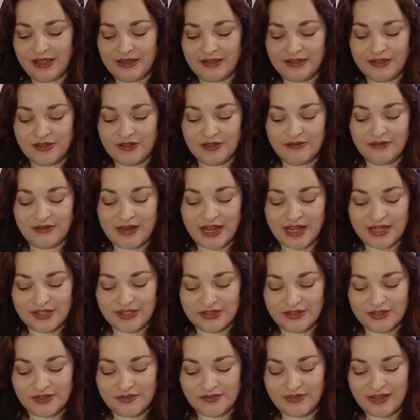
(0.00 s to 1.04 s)
The
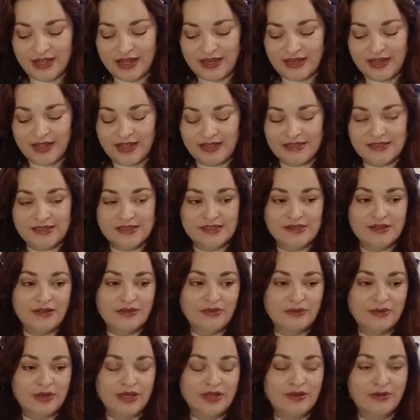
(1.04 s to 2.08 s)
correction of that. And so
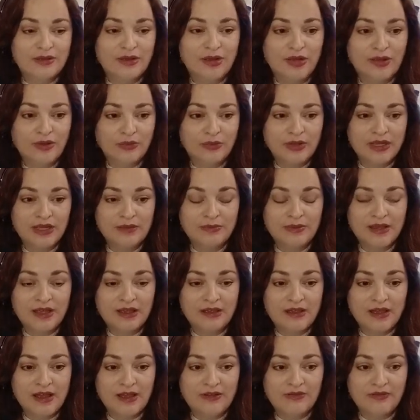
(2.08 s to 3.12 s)
we may
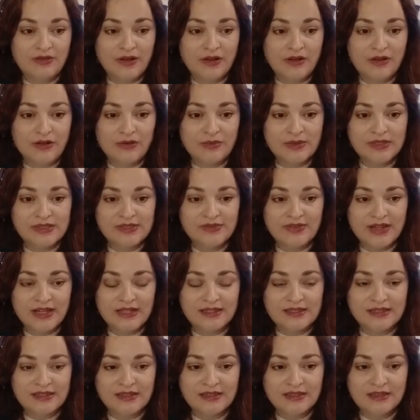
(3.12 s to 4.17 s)
have always
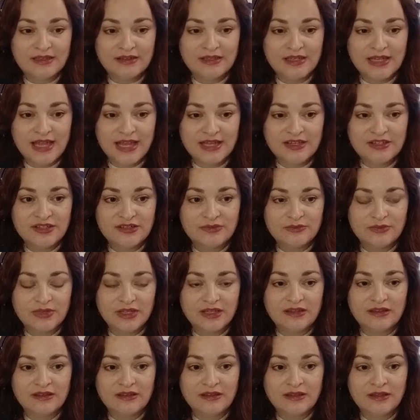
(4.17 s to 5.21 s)
felt a connection
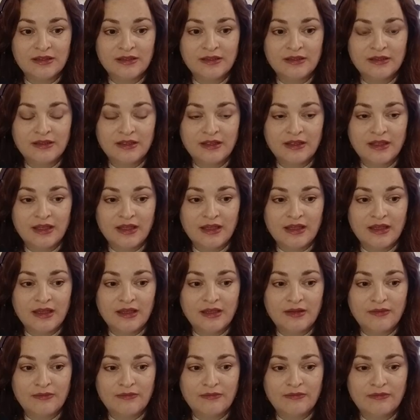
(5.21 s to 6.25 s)
with
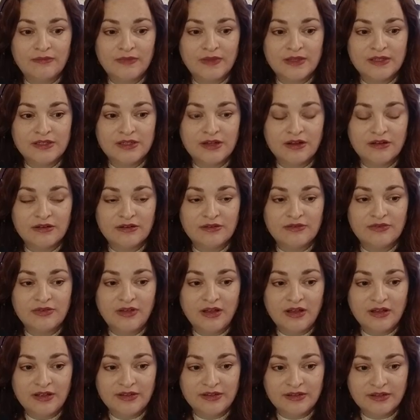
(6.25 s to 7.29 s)
the Eternal
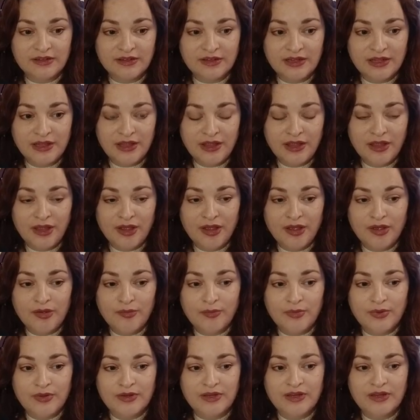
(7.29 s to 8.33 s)
Father,
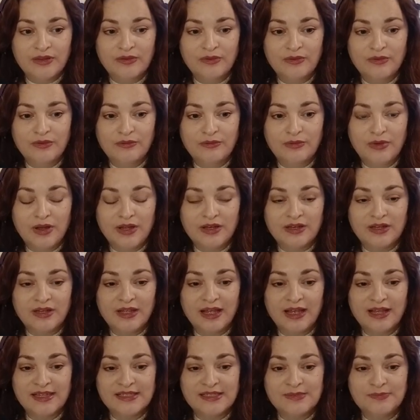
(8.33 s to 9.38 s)
but what
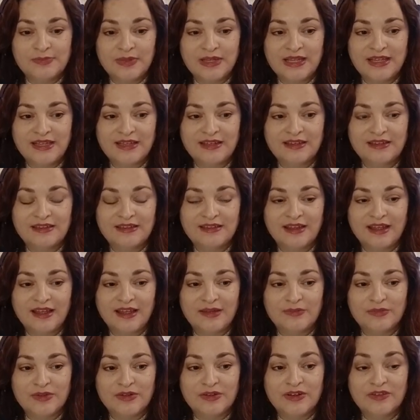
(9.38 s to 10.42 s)
has been,
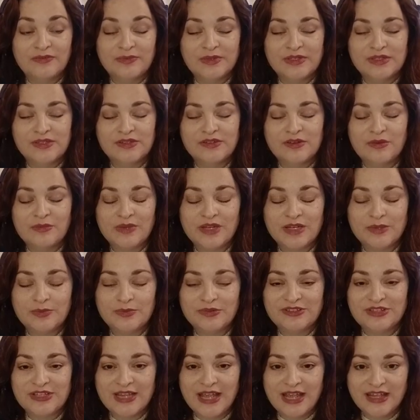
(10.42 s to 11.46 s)
there have been so many
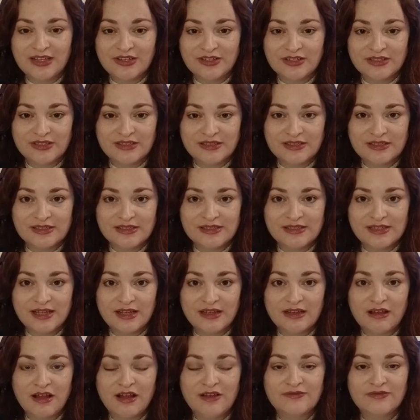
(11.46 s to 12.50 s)
projections and
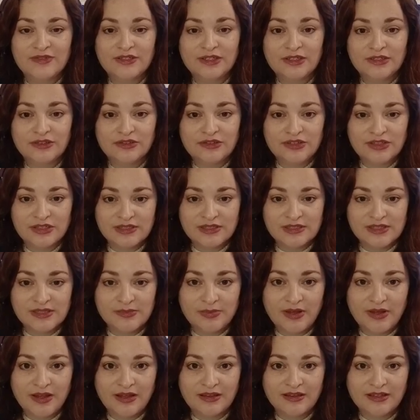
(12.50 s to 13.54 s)
convolutions
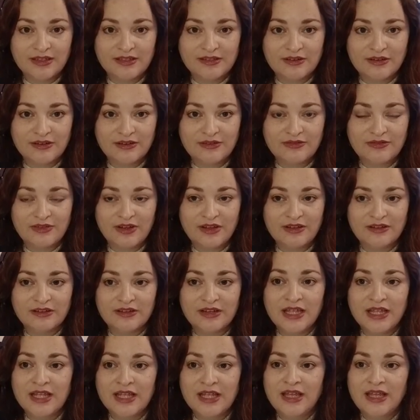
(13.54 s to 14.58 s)
upon the Eternal Father,
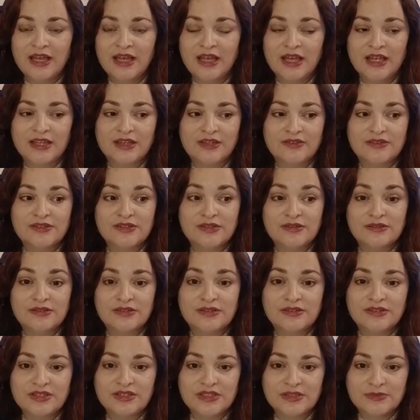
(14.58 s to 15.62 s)
and there has
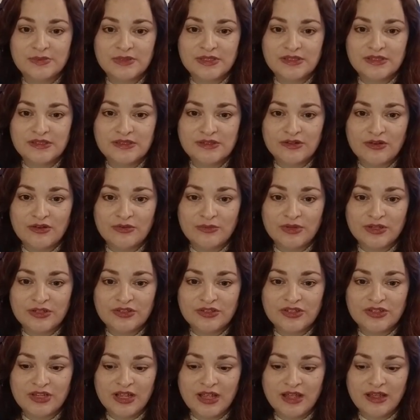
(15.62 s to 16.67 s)
also just been so
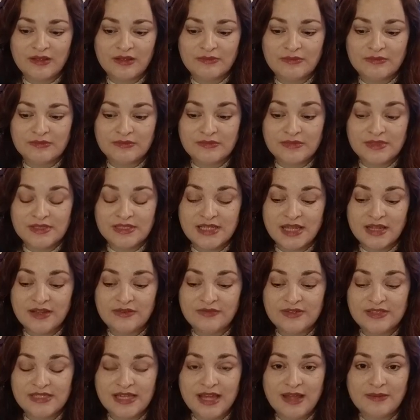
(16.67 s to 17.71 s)
much
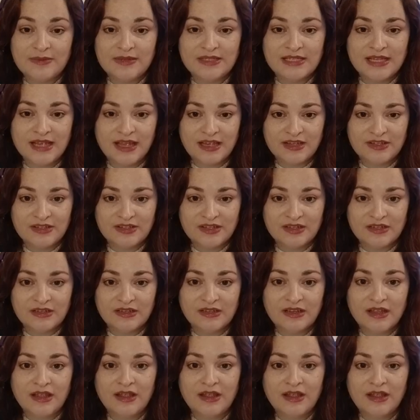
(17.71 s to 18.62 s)
self-sabotaging